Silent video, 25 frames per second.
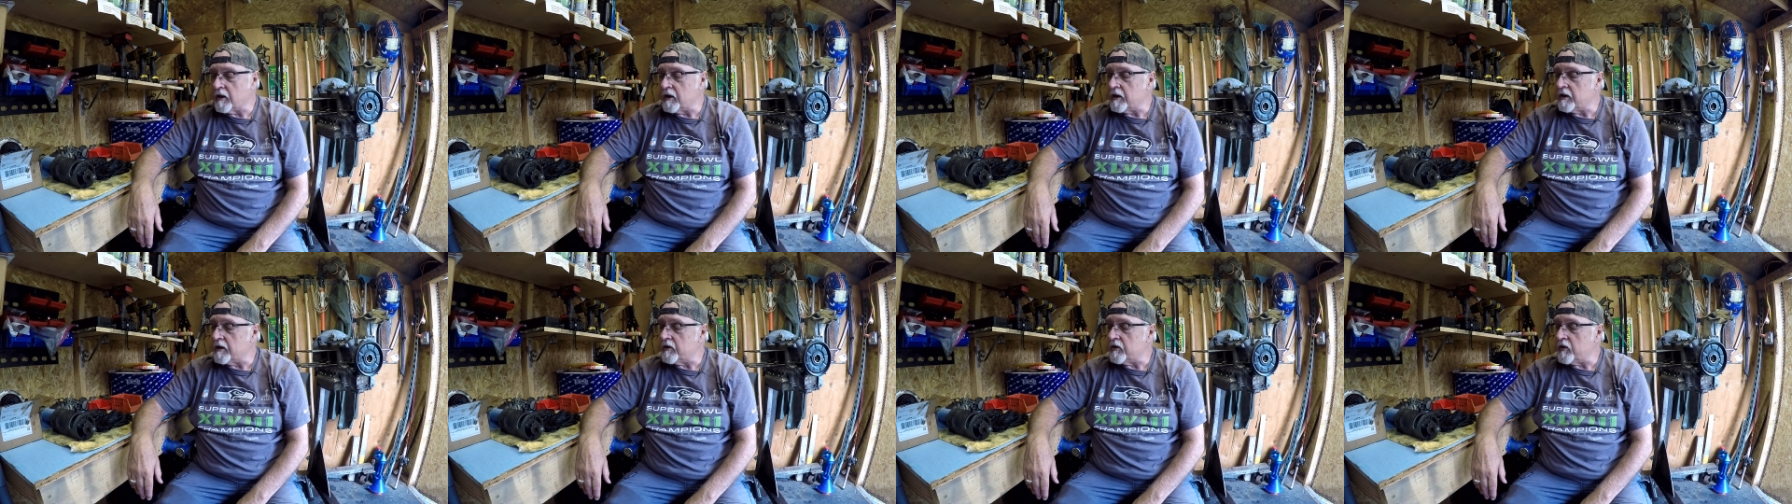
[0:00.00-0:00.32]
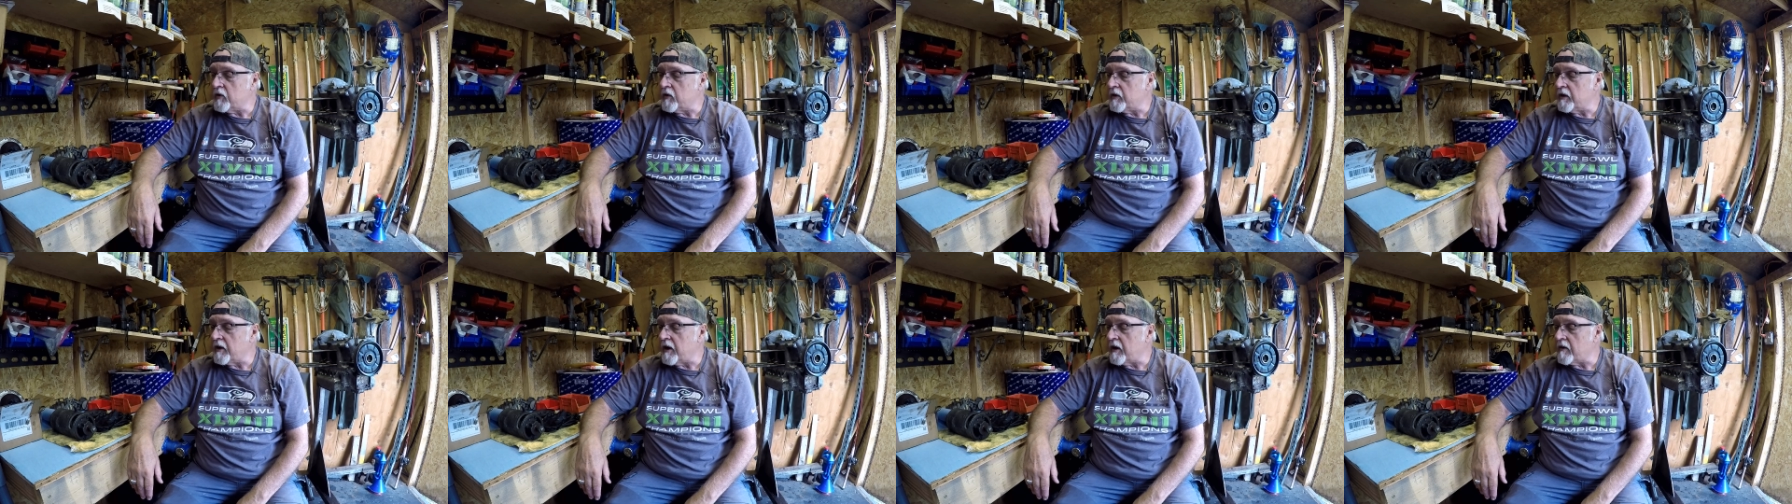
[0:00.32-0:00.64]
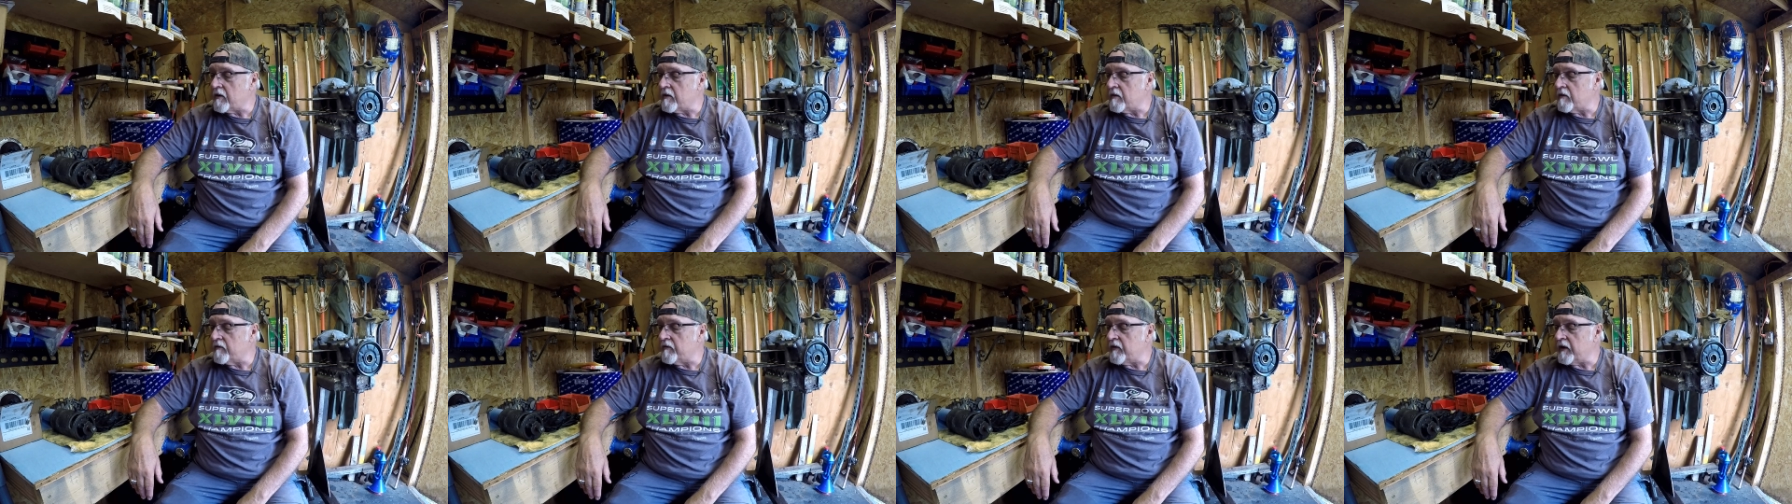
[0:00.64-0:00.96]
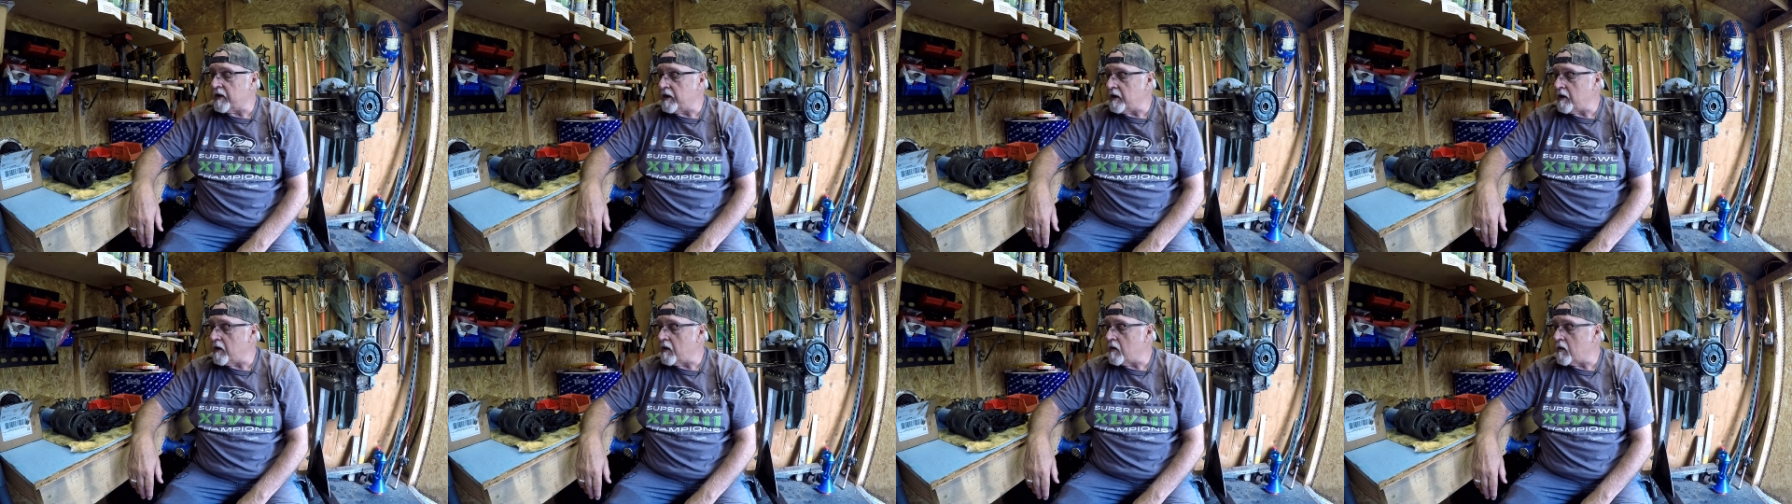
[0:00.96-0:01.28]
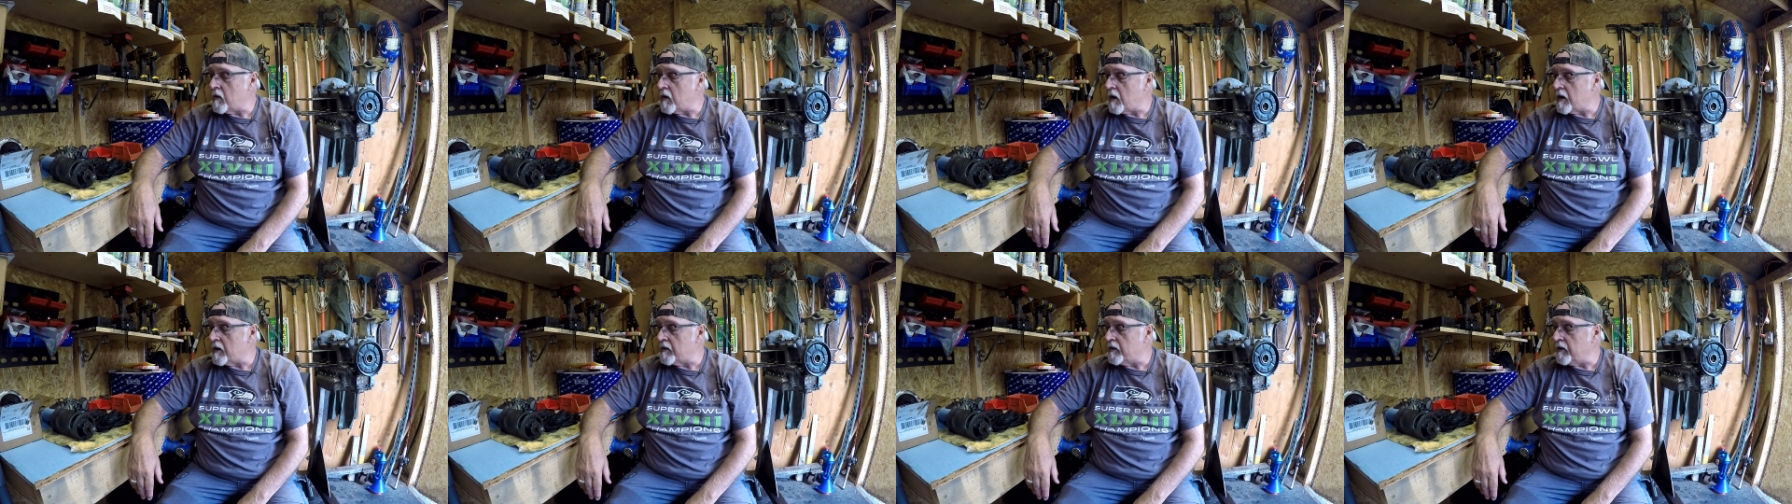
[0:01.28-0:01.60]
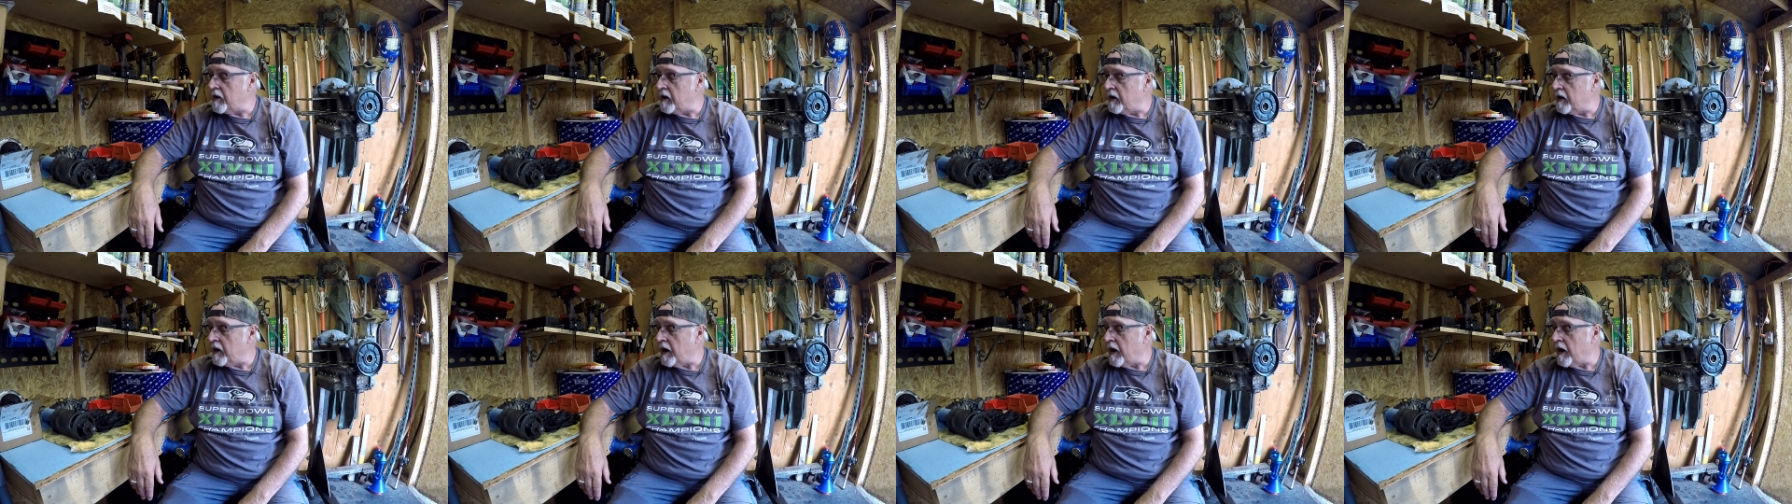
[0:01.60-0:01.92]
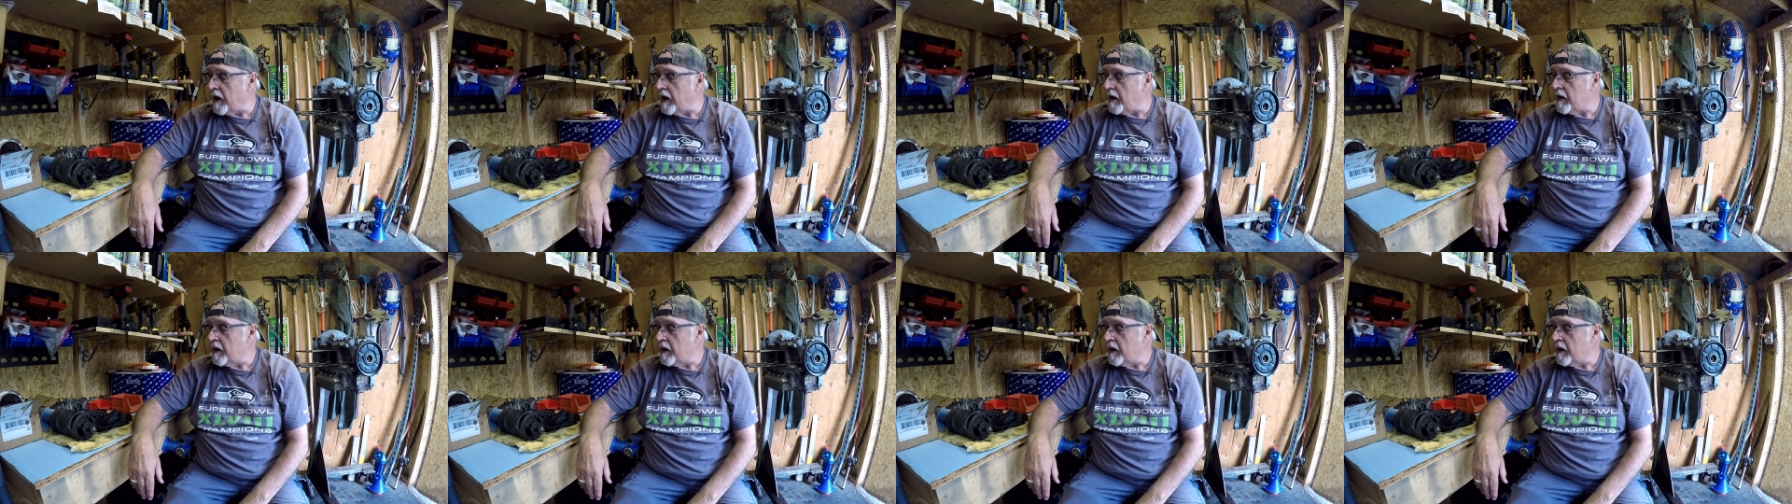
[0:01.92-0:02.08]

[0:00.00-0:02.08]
going to do another video on the